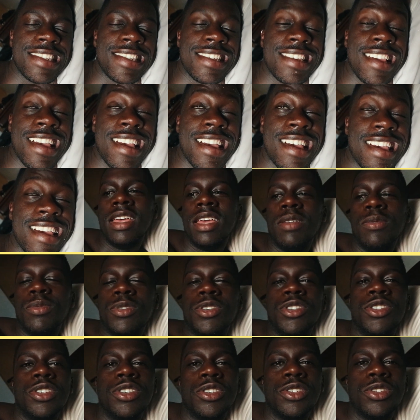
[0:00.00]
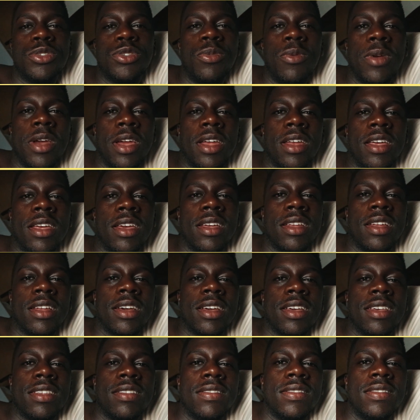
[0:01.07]
Yeah, it was just raining
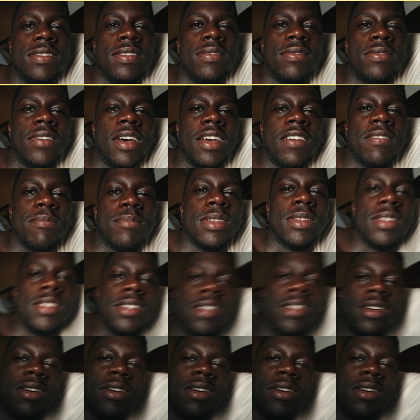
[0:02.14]
like five minutes